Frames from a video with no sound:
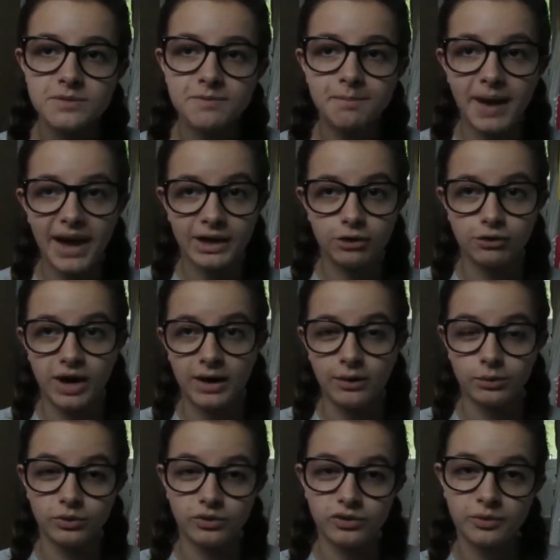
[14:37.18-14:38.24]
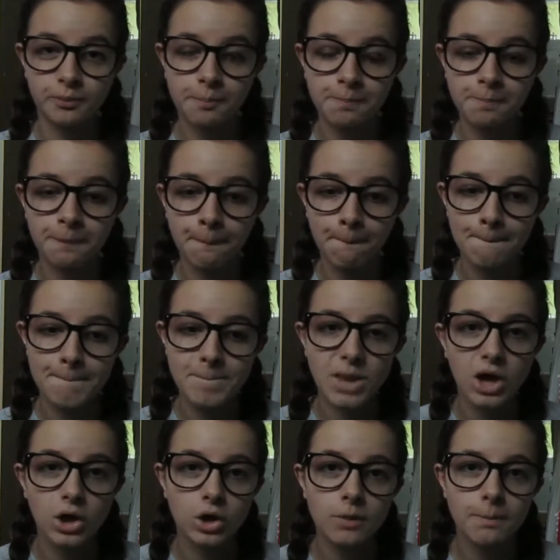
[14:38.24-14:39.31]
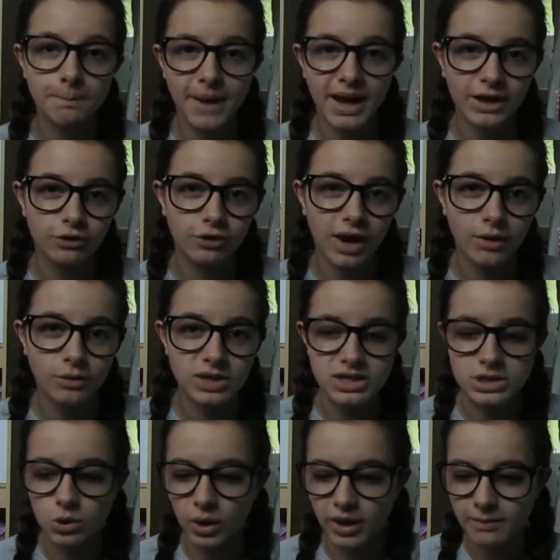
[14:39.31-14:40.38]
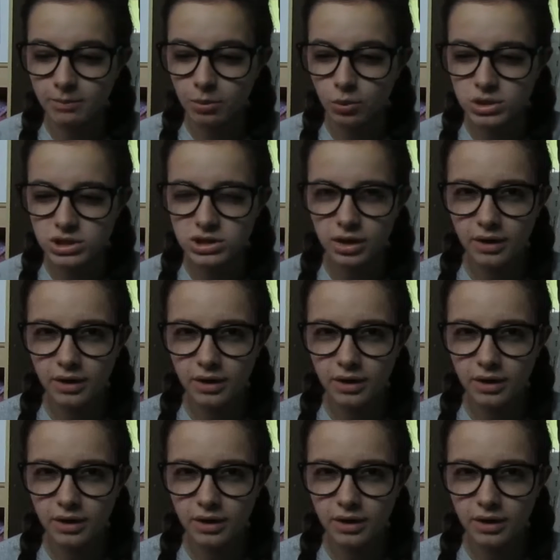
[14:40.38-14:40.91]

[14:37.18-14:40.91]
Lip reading: of backgrounds, a good background is quite important,